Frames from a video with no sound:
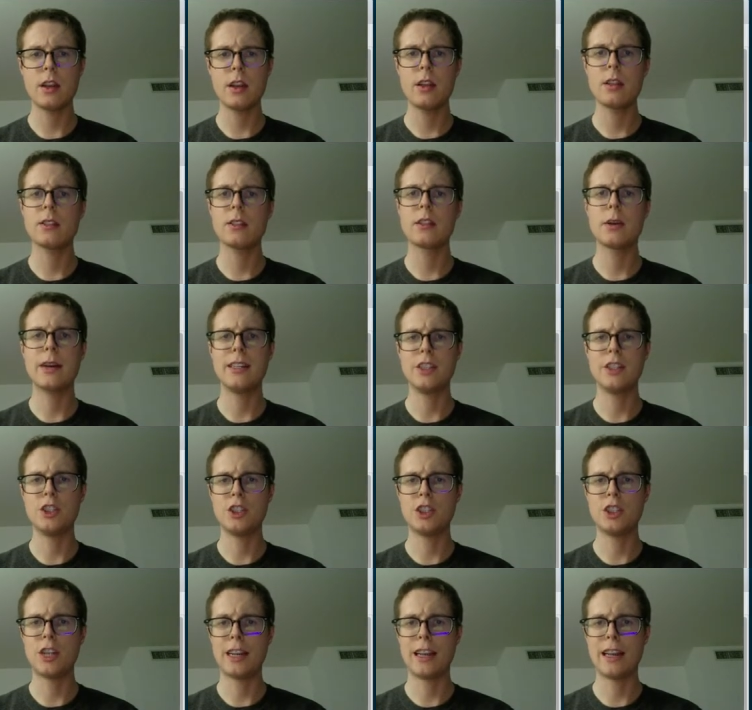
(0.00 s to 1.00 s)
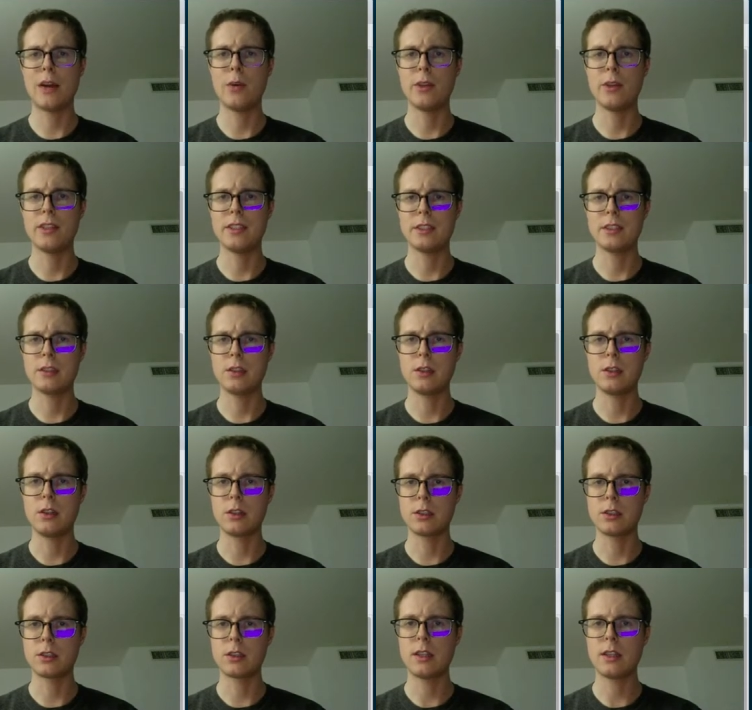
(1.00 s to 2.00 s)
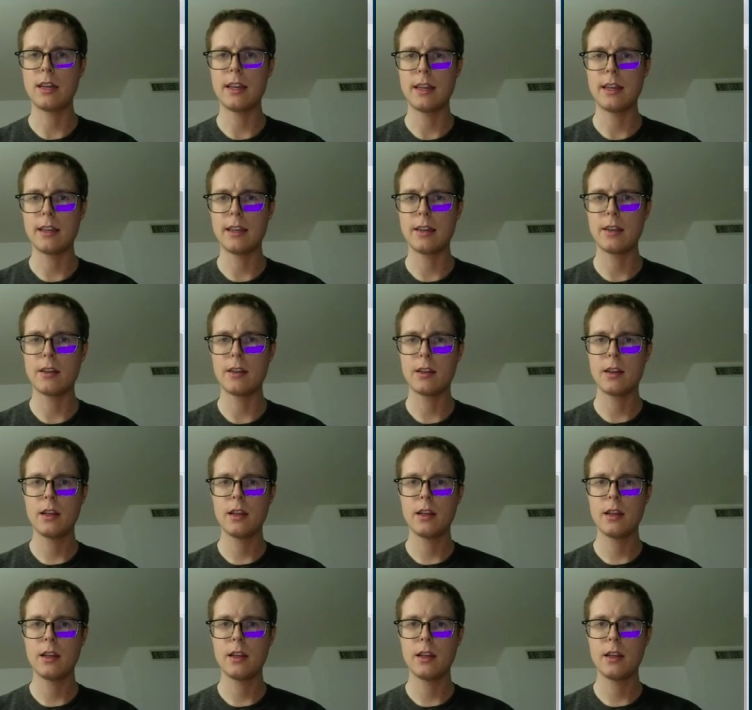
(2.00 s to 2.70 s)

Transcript: Let's go ahead and just check out what this looks like.